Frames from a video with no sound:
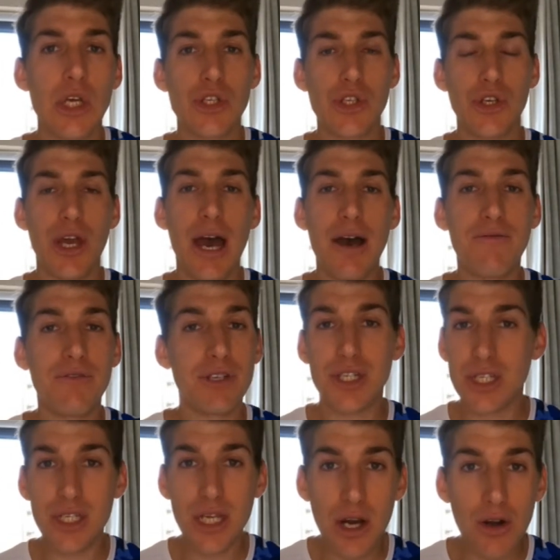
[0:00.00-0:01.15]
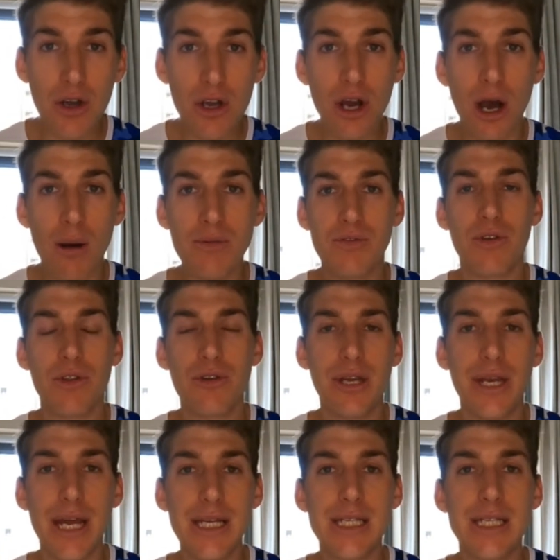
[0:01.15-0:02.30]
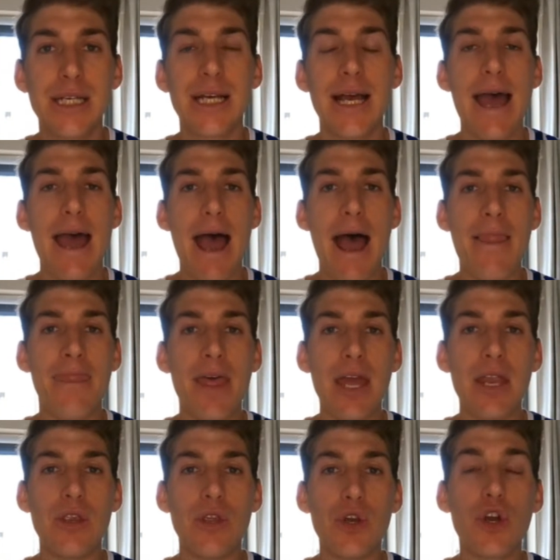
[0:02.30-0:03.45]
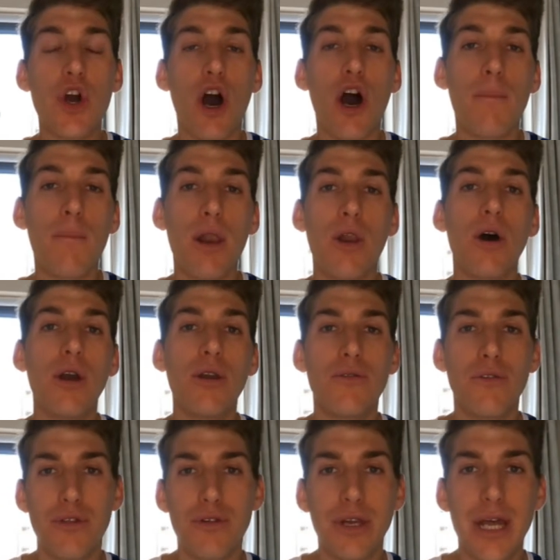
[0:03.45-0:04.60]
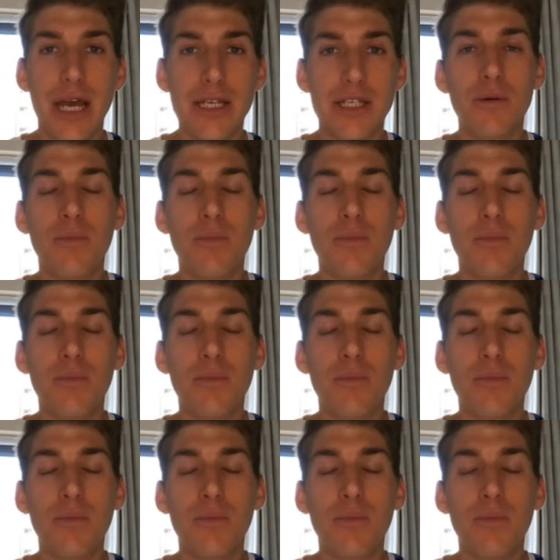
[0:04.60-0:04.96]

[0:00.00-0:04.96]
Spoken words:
So you have 0 carbs for 3 days, and then you carb load for 3 days.